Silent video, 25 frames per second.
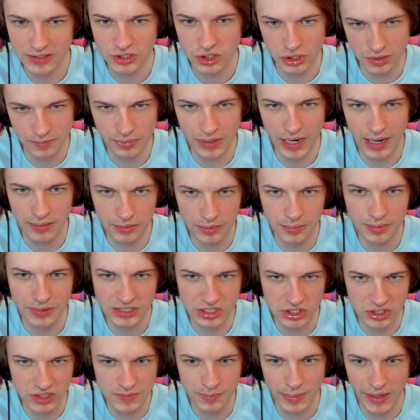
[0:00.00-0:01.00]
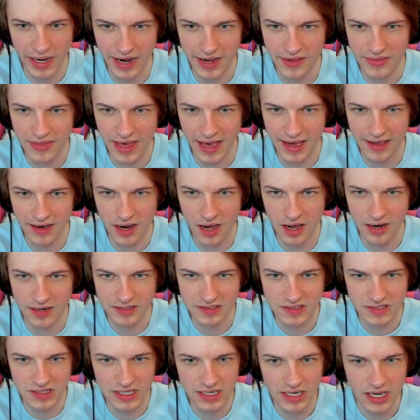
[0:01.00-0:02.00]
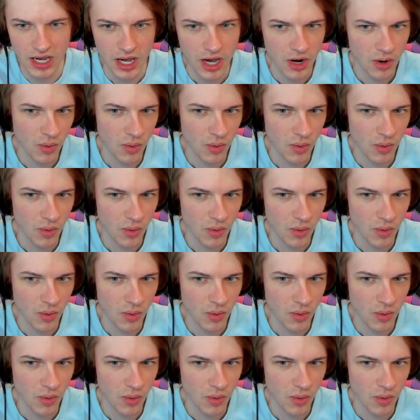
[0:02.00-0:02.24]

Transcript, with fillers: Should probably just buy that, honestly.